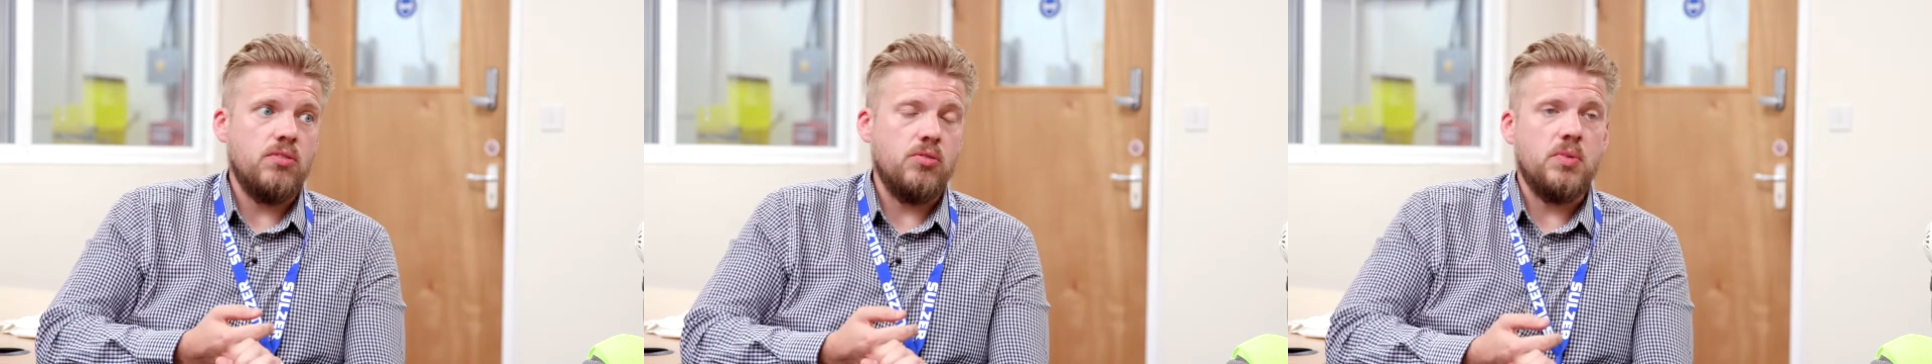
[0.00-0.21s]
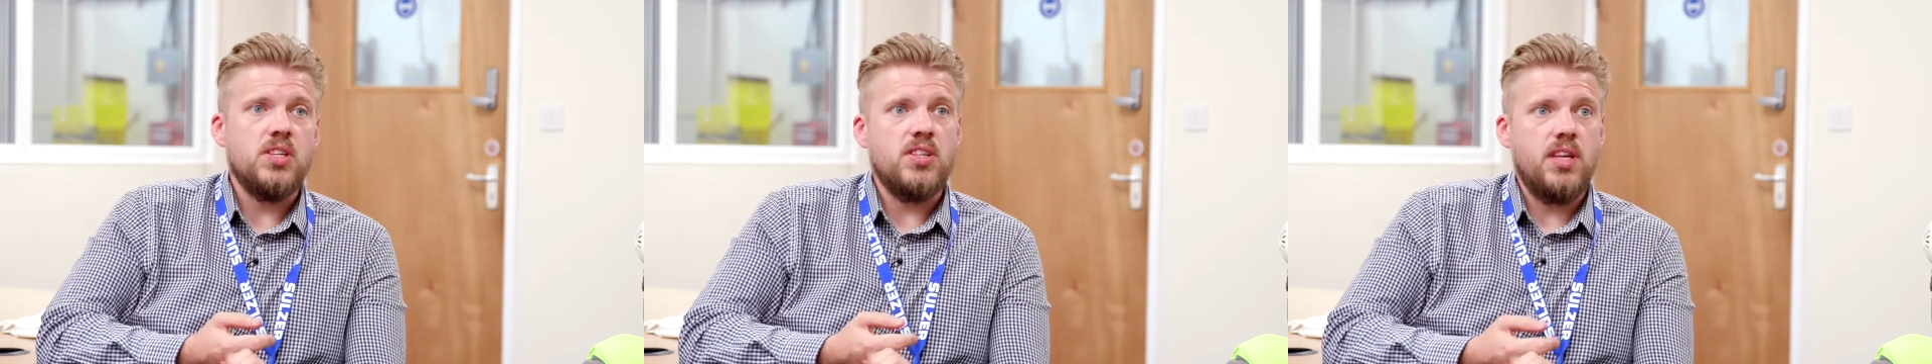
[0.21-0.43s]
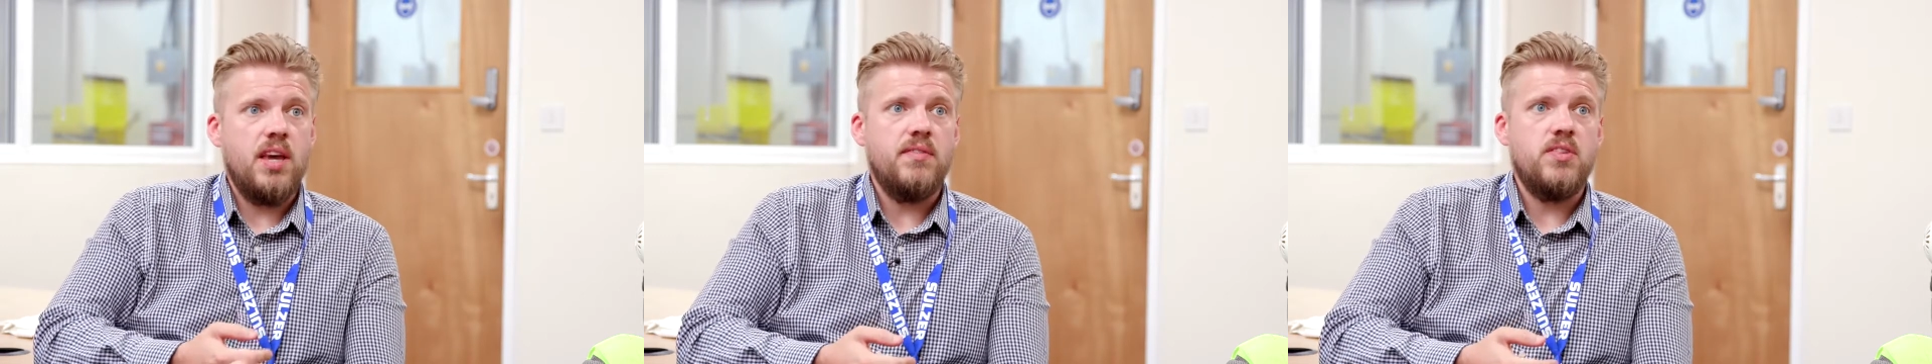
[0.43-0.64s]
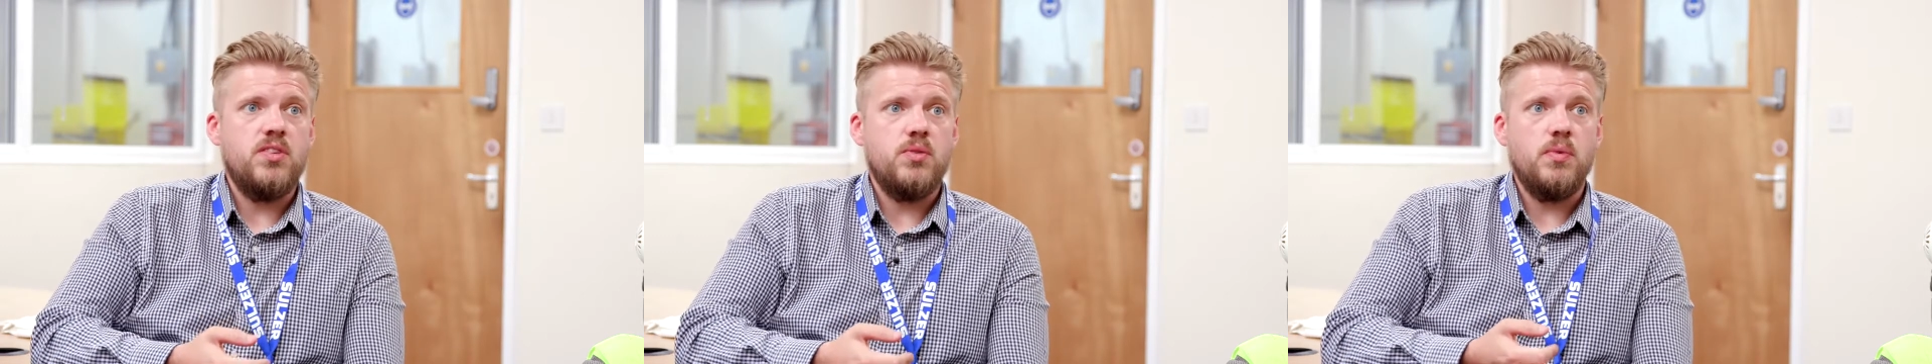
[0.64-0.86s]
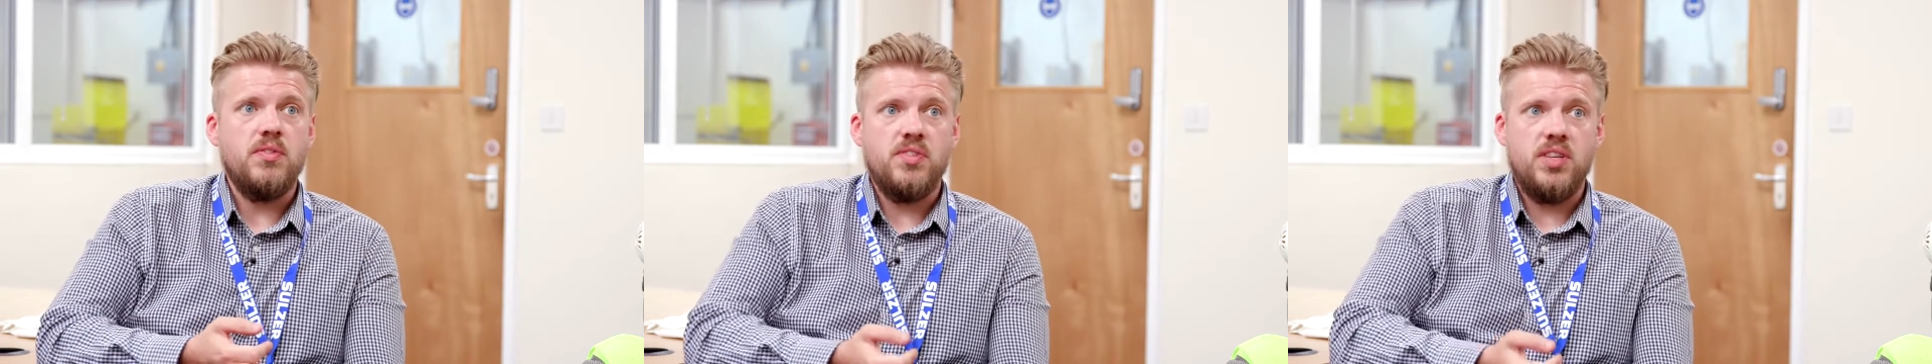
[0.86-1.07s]
some of the savings
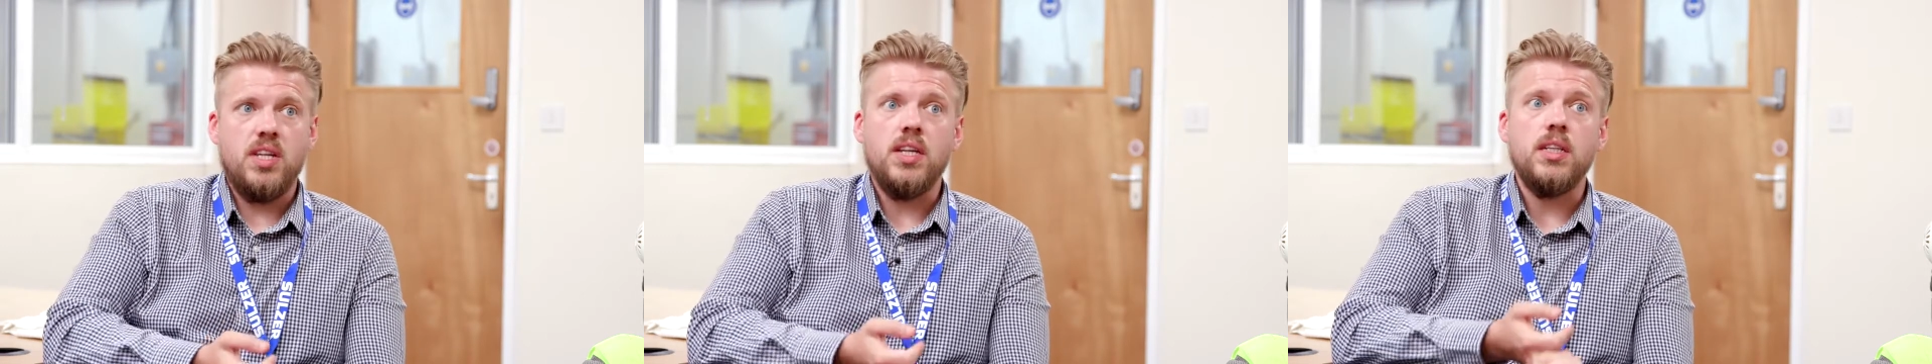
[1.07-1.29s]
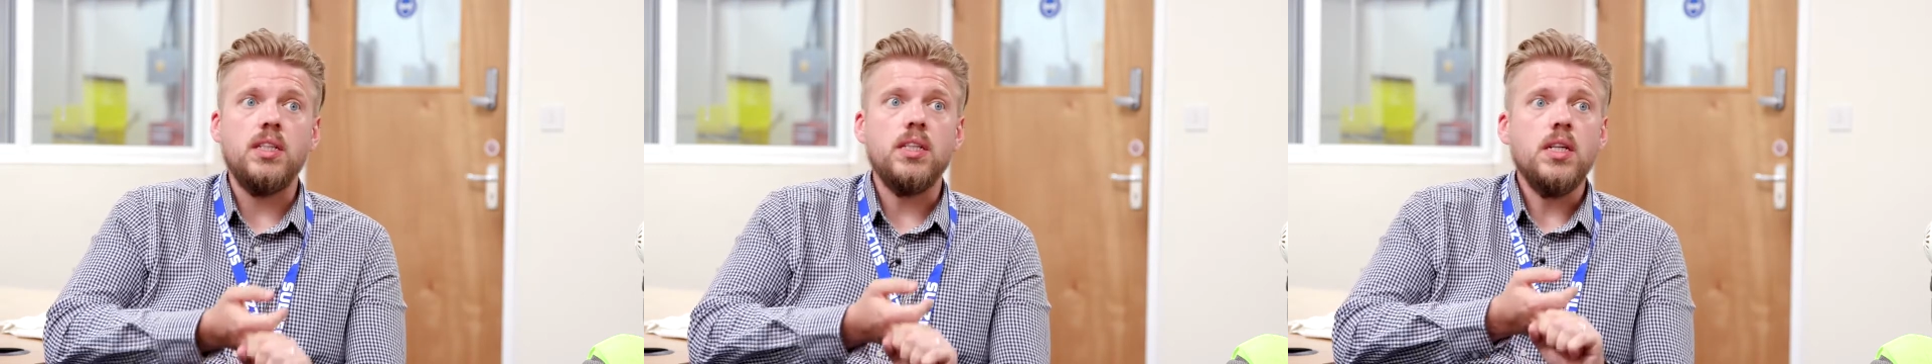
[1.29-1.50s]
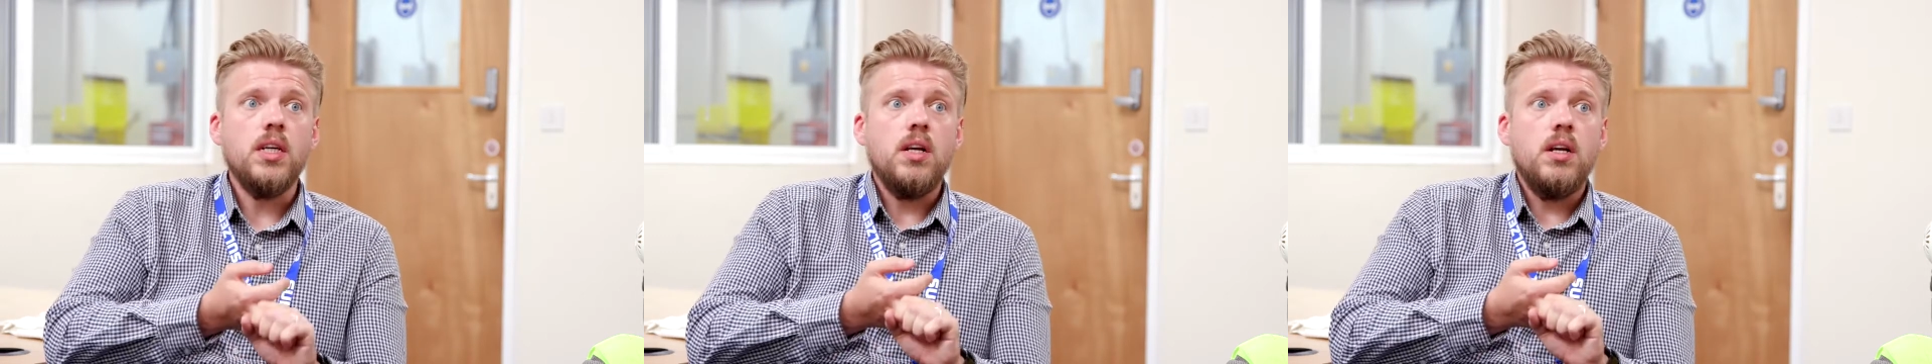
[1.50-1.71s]
that we've seen